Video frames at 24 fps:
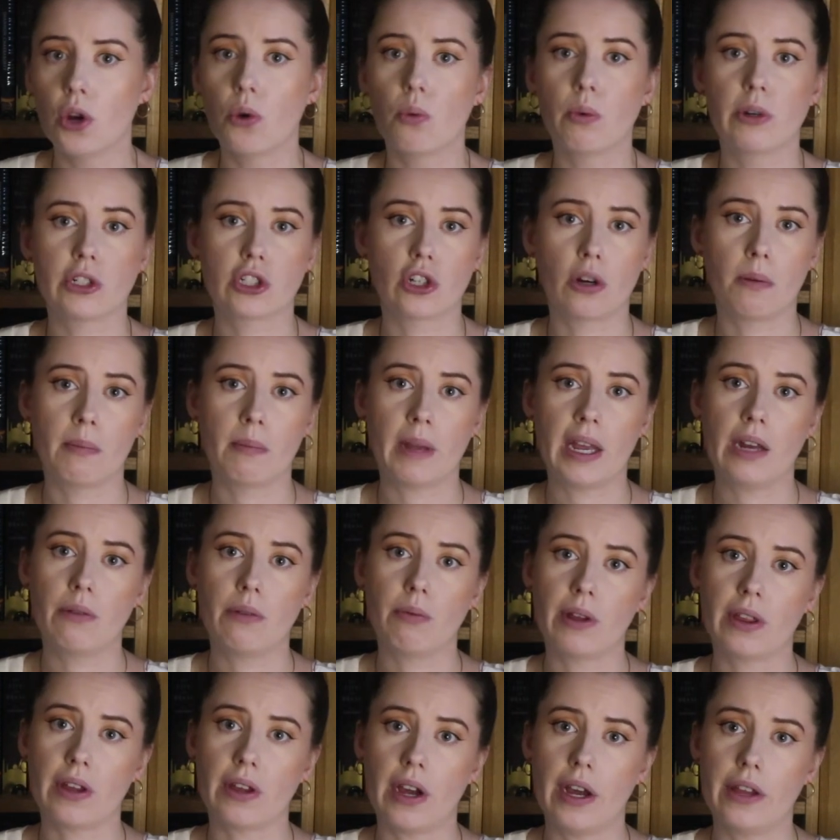which are made
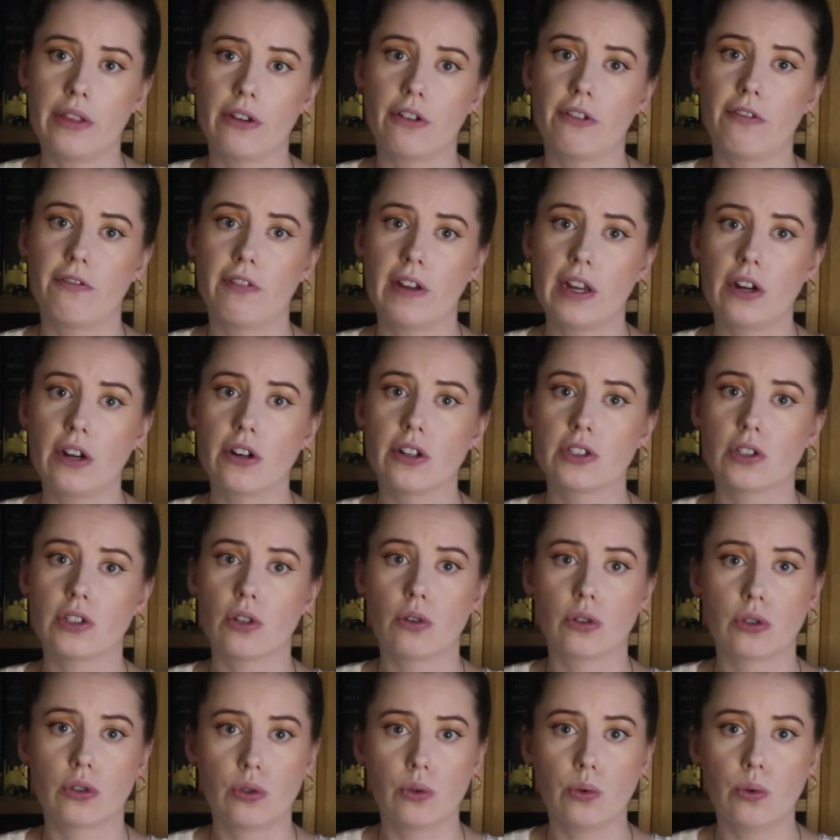with either fingers
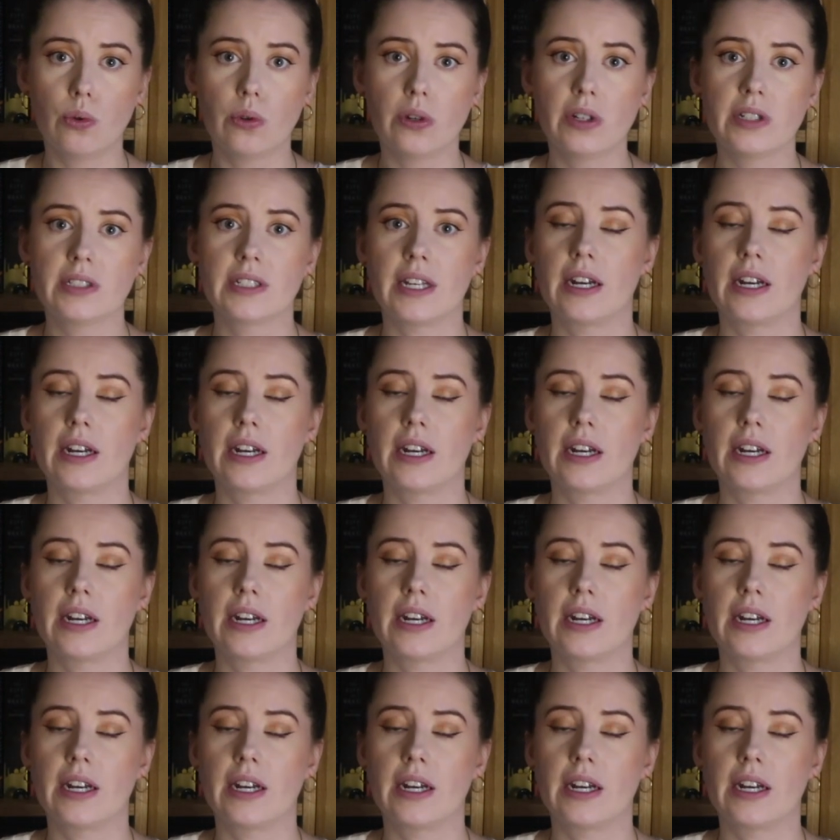or tools